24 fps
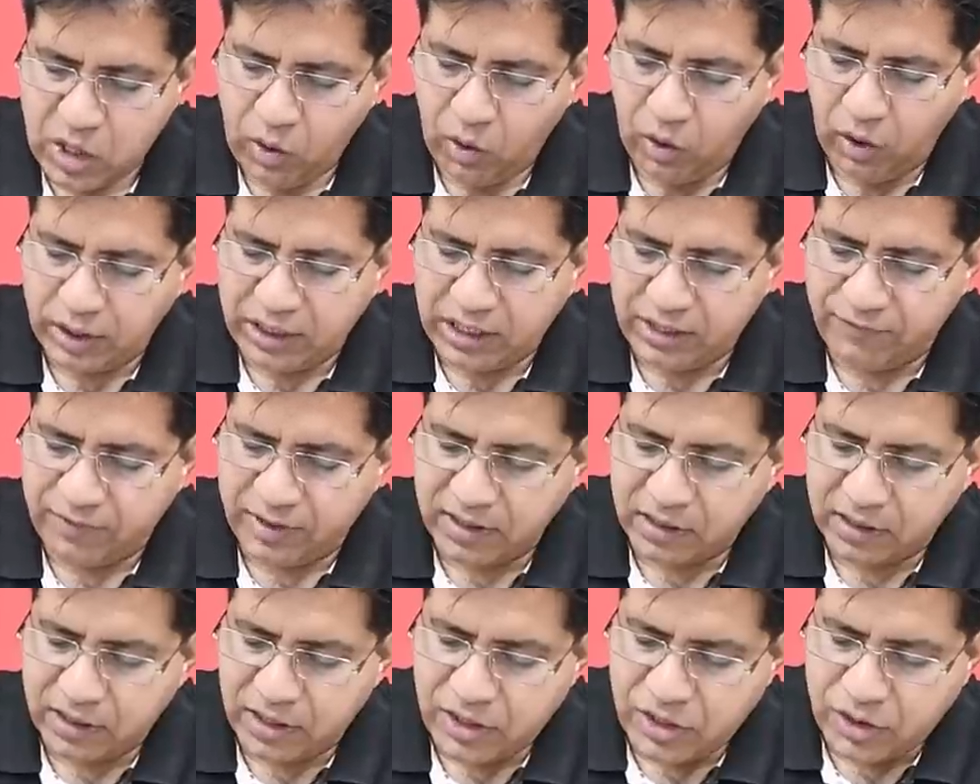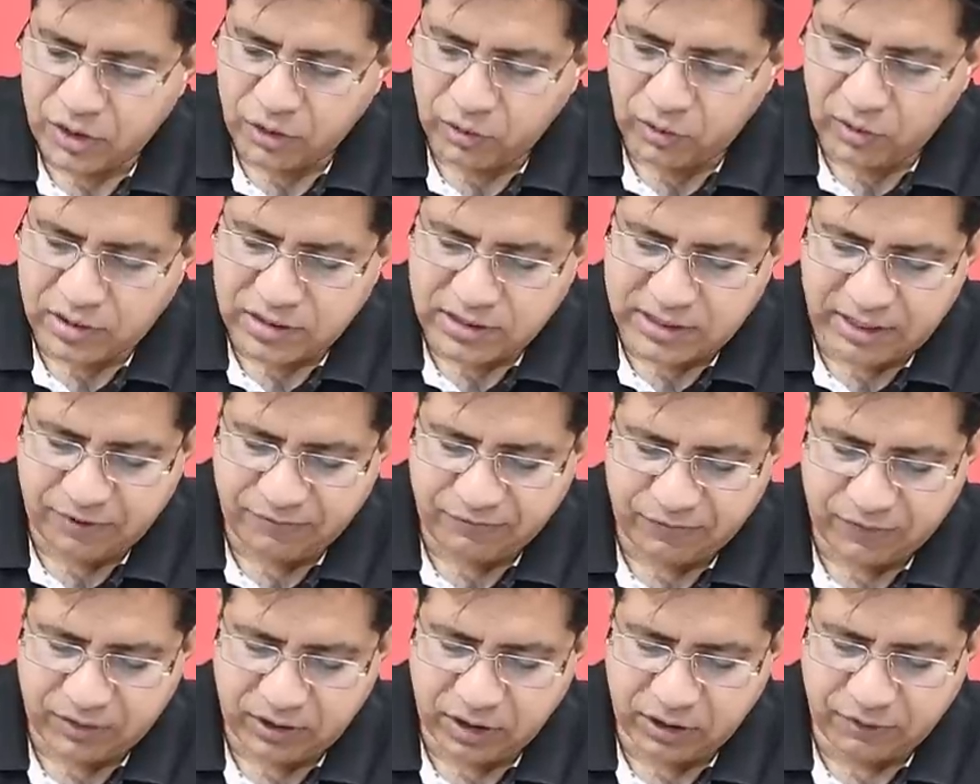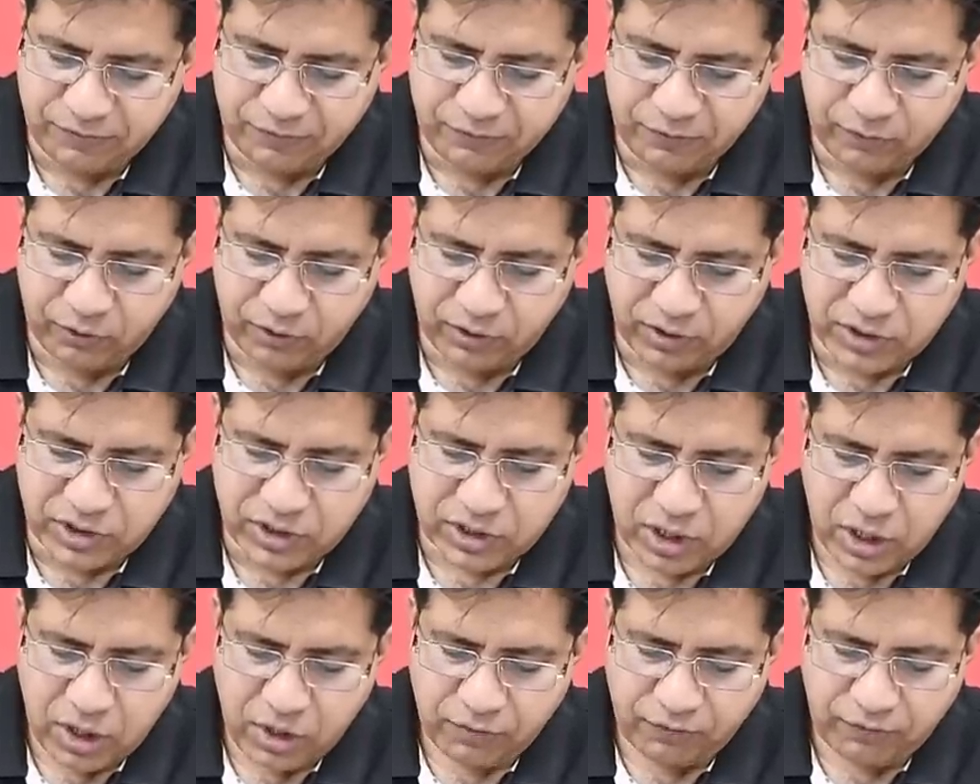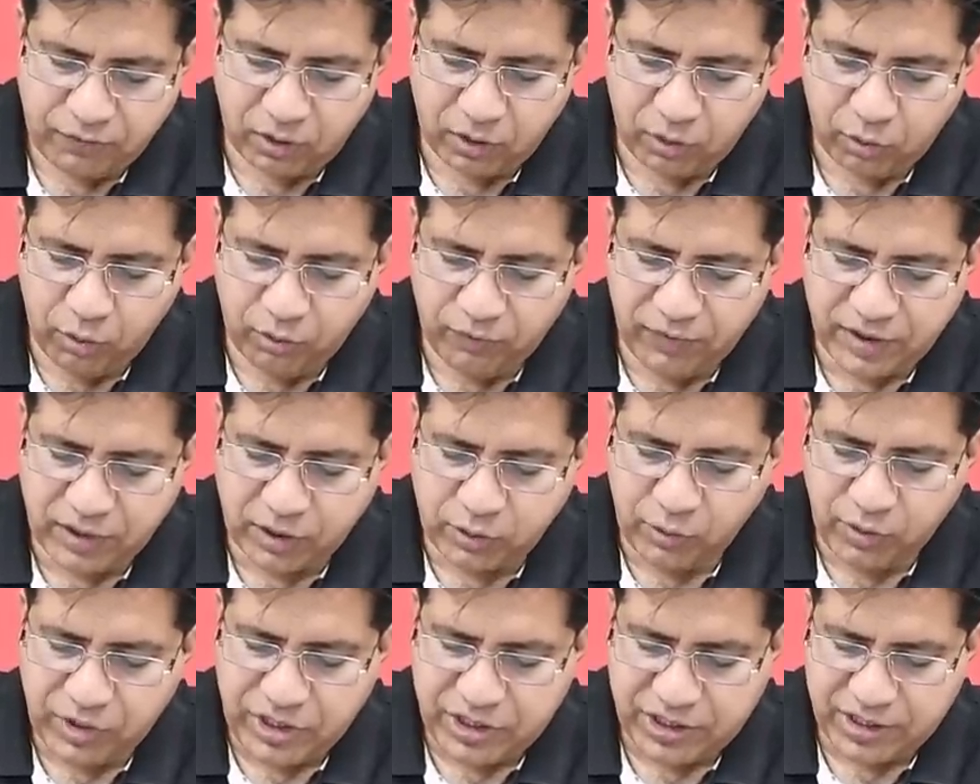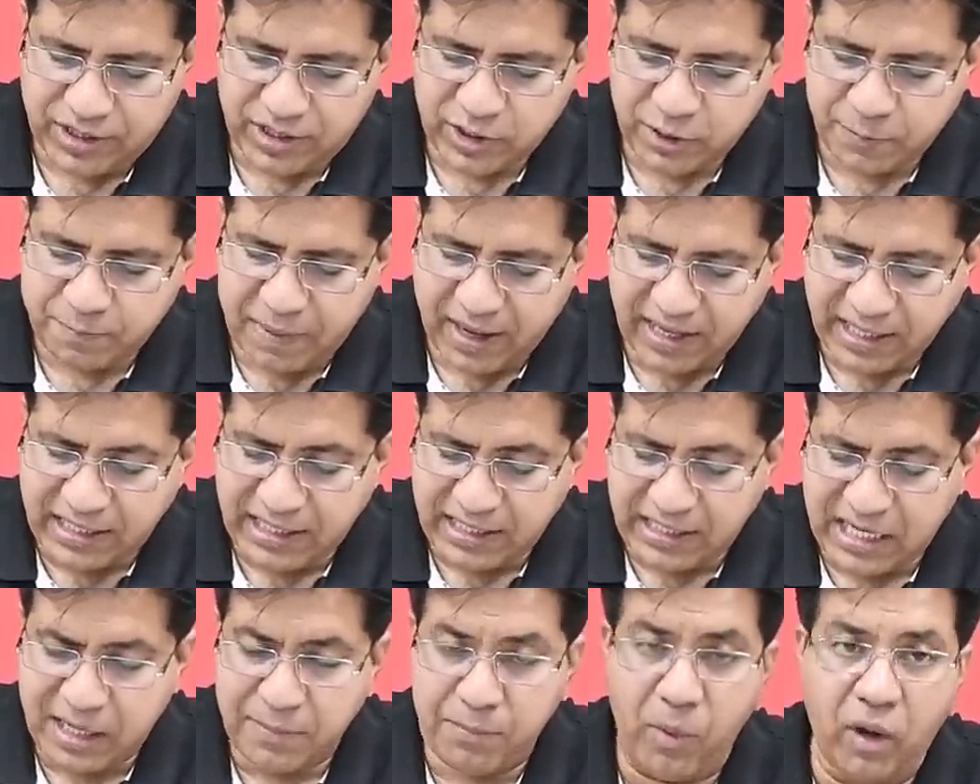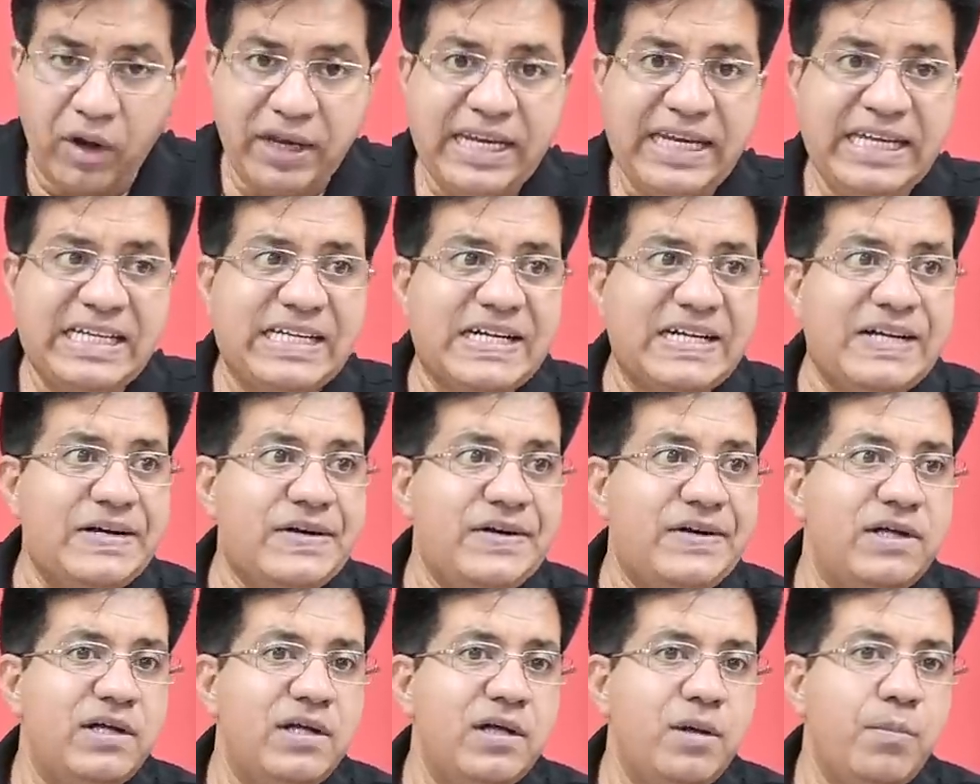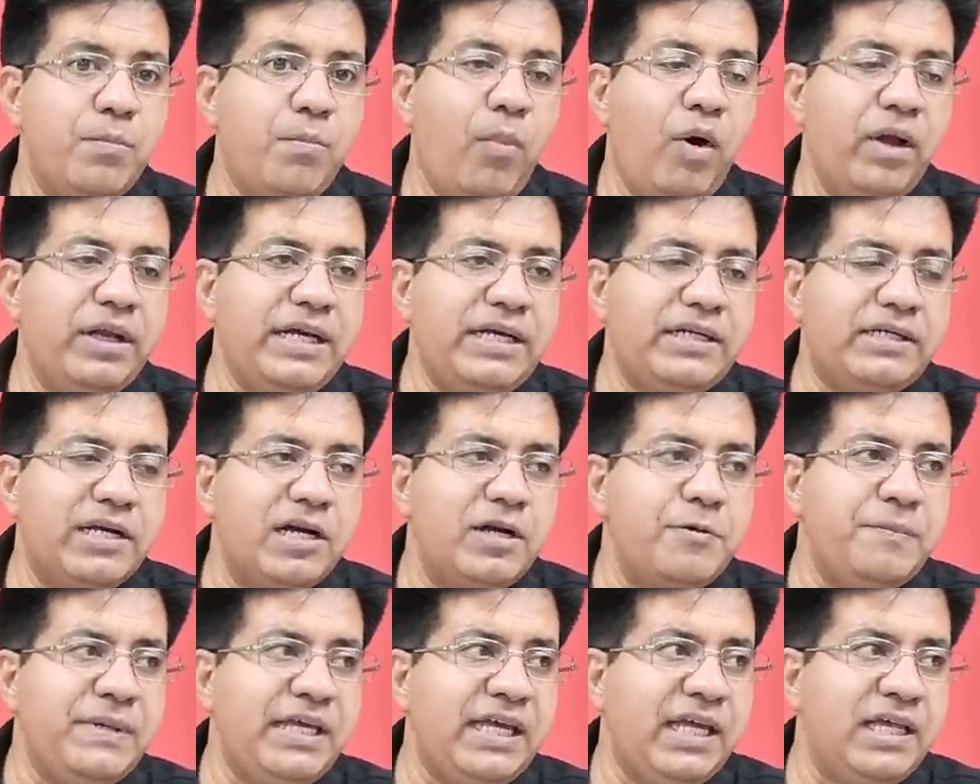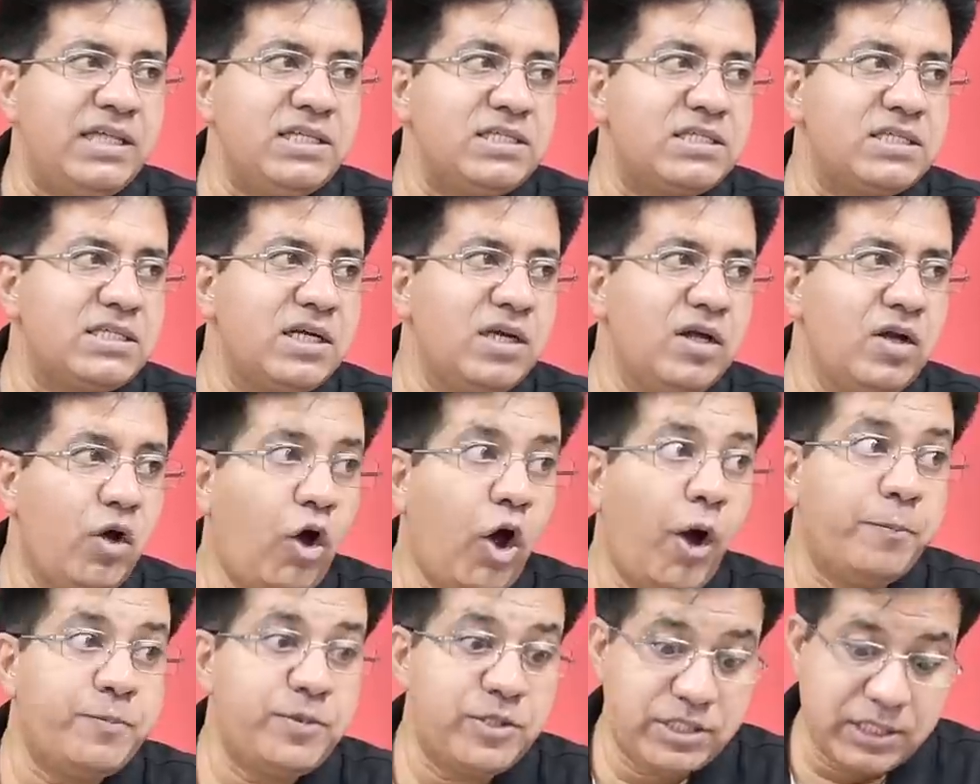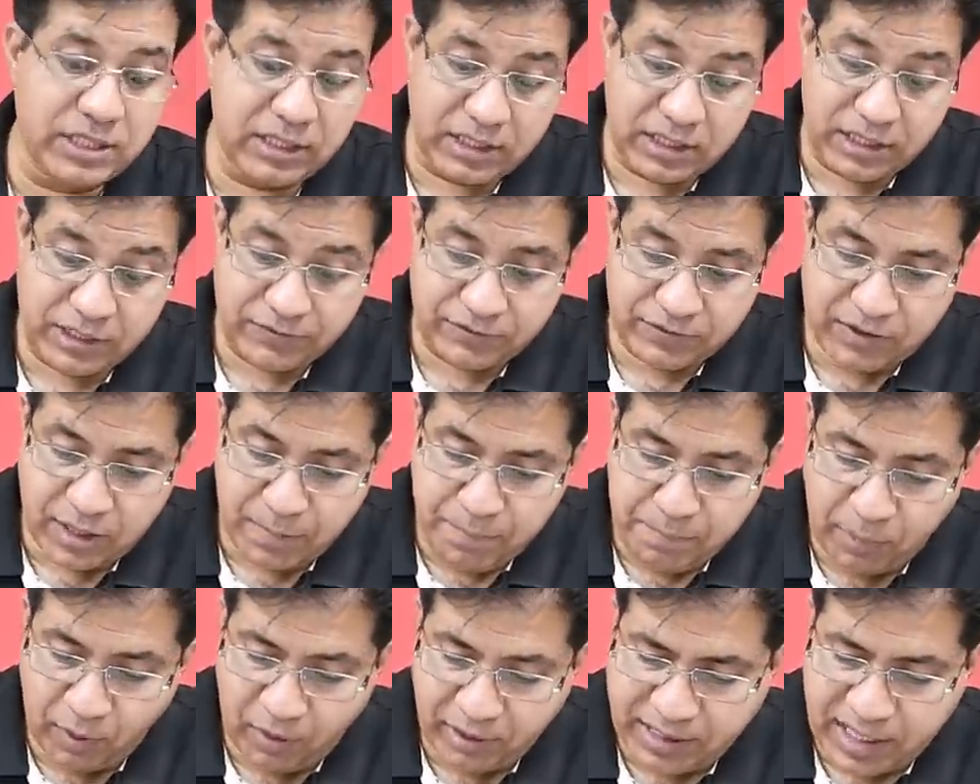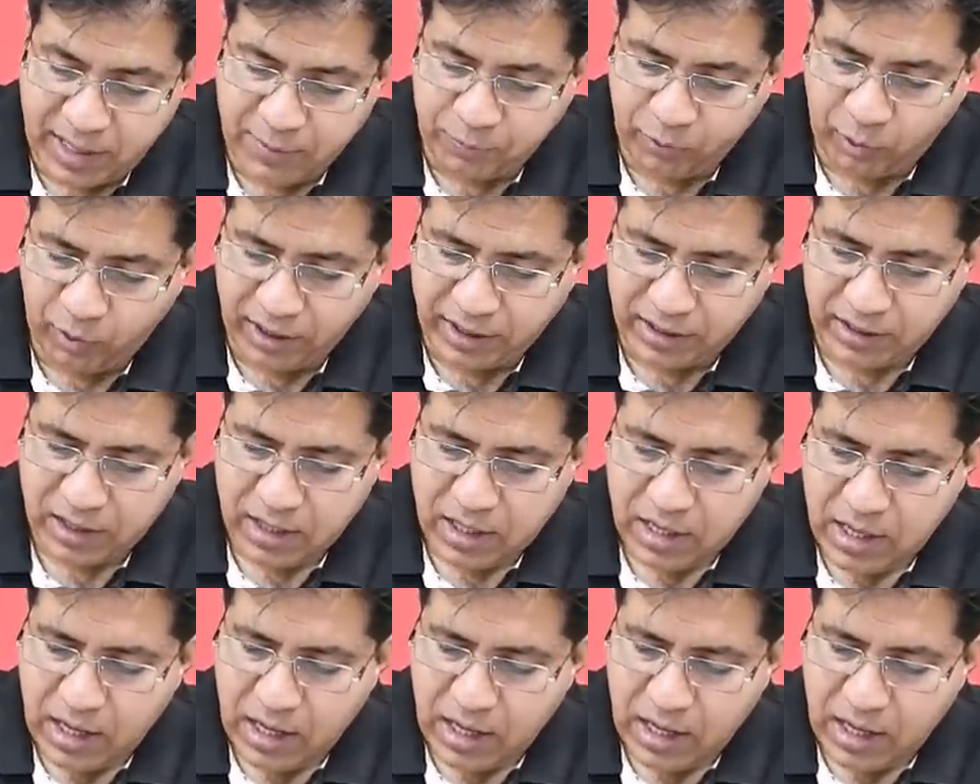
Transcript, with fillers: or even controls the workforce for over two years. Pachidi monitored. Monitored means observed, important point.